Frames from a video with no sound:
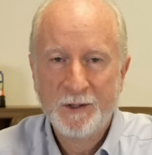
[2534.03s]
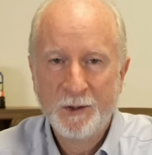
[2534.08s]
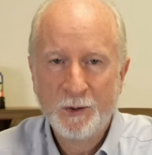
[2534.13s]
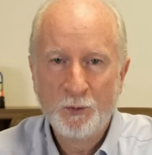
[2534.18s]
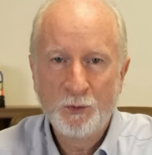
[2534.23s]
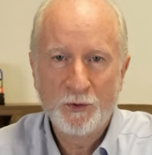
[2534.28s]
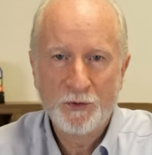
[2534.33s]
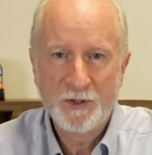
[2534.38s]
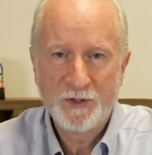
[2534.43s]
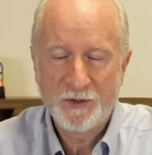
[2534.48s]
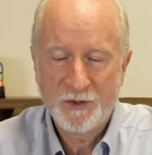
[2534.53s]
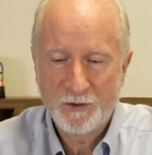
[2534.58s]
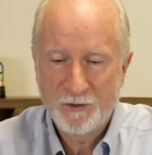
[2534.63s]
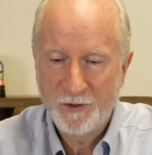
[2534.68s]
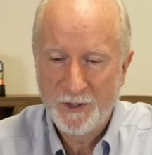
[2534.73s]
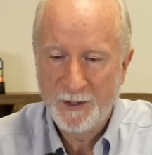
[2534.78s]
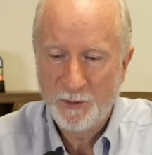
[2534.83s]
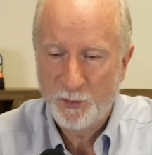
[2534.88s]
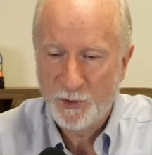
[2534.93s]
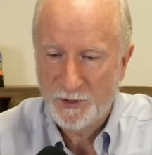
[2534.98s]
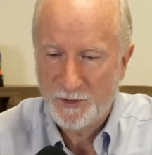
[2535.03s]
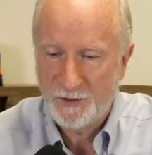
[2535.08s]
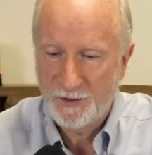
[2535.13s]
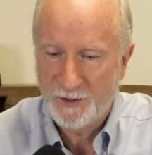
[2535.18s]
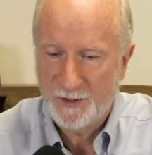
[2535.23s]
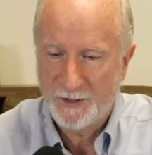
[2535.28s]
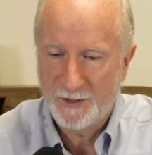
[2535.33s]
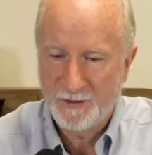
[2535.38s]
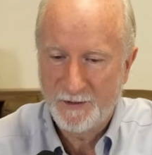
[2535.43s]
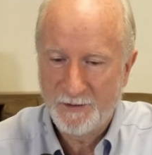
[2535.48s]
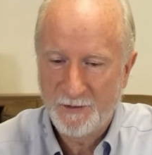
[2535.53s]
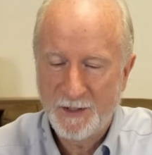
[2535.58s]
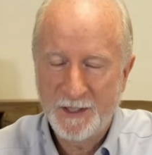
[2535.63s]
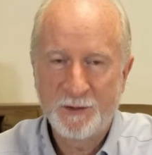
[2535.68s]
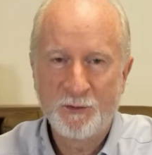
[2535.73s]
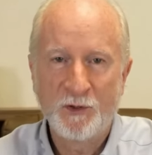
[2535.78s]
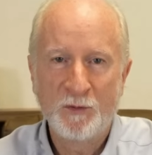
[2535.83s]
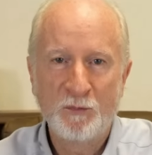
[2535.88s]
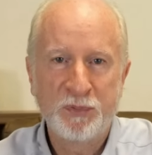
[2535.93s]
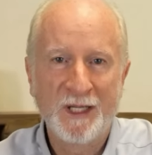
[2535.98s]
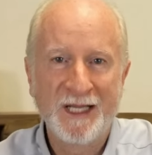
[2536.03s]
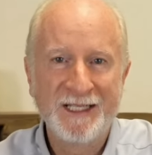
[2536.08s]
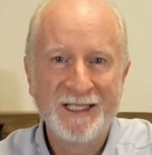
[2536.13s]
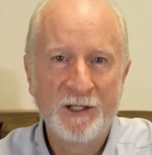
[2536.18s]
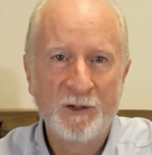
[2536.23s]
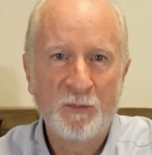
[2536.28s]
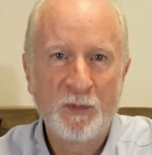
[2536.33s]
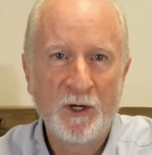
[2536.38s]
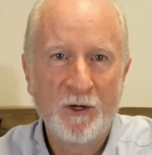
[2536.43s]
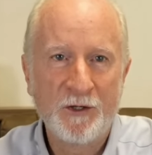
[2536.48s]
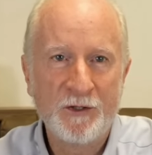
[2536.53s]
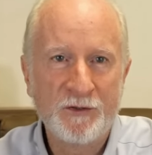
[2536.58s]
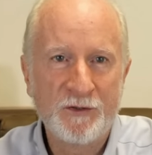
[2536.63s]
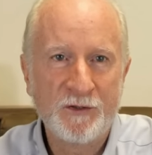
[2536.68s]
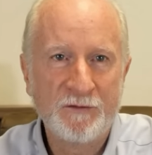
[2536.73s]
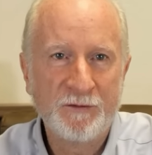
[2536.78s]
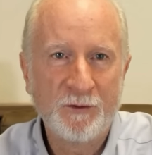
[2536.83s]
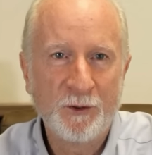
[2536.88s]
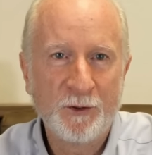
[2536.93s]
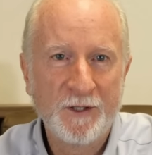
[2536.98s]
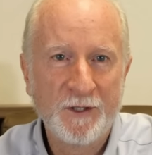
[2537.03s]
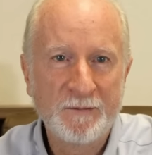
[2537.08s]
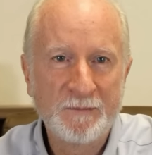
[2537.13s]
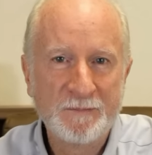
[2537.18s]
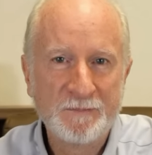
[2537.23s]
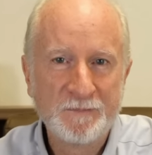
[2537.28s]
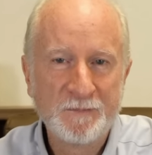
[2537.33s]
will disagree, but that's what blanket parties are for.